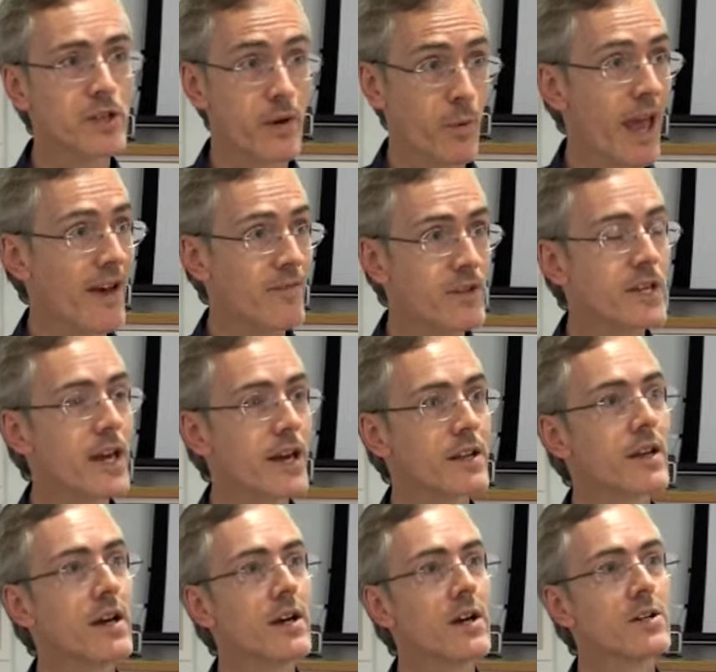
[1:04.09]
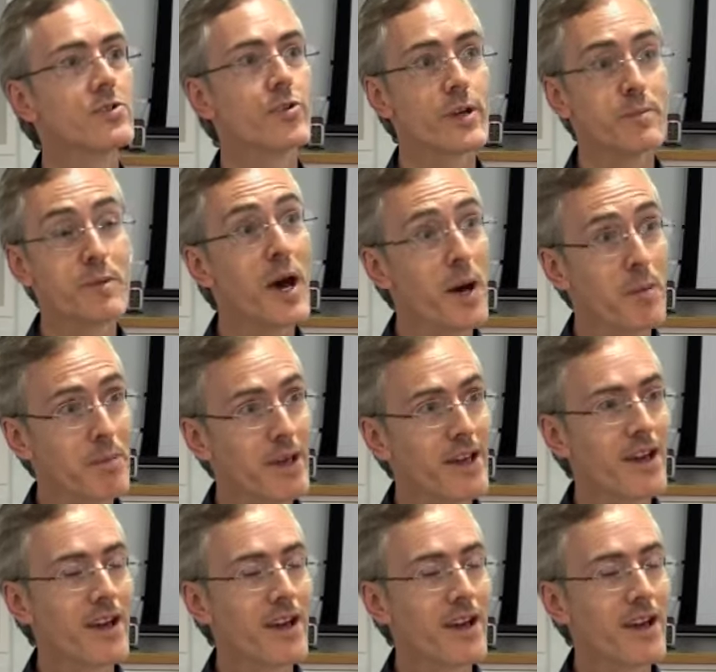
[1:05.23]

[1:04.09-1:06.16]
that we haven't yet dreamed up,